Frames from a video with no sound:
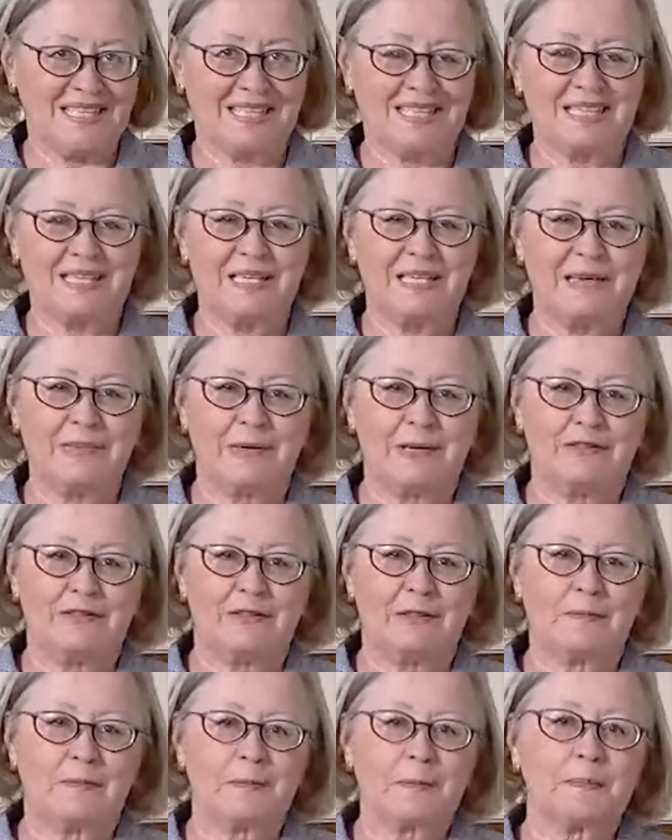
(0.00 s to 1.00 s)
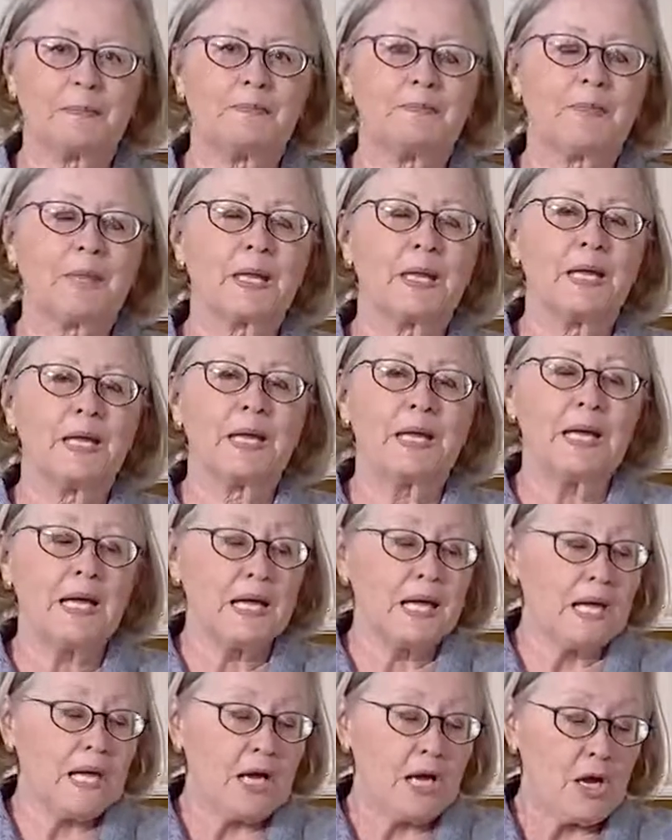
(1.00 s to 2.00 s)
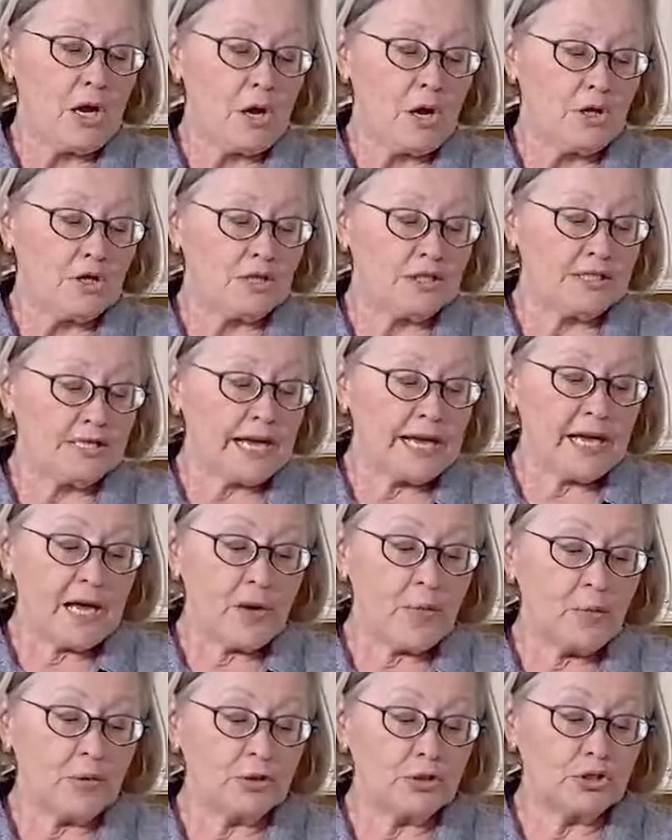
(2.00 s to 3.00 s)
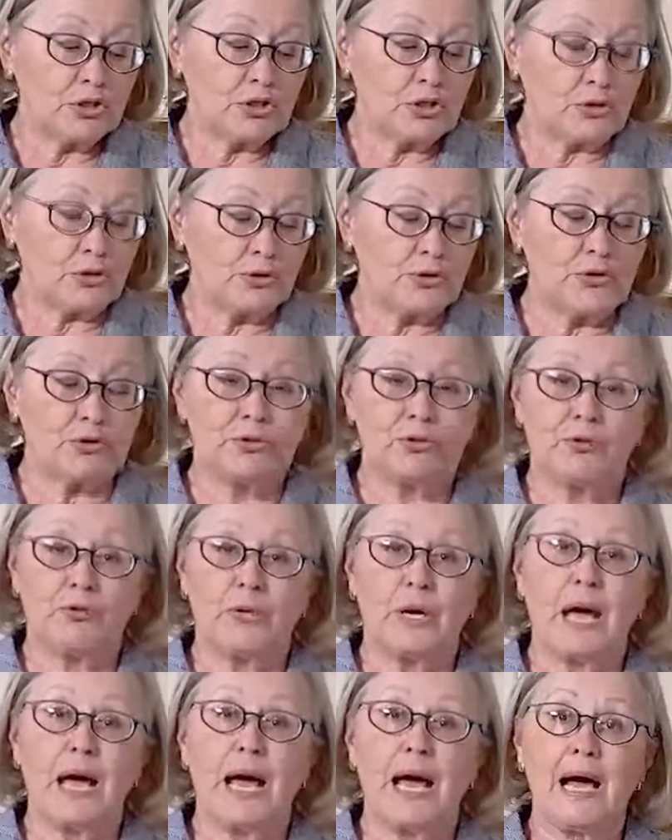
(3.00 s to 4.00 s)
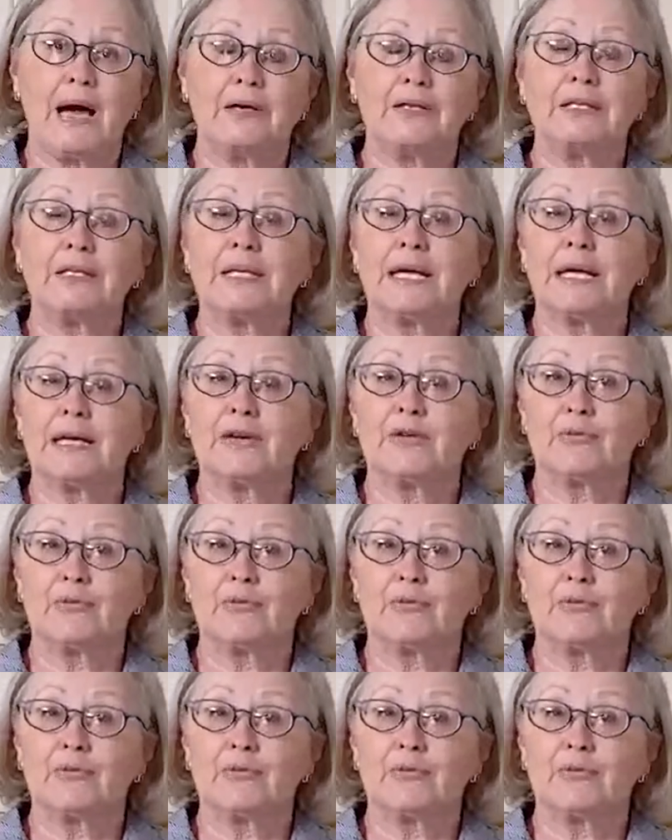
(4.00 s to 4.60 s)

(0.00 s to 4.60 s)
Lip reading: steam oven? Today I want to show you how to take a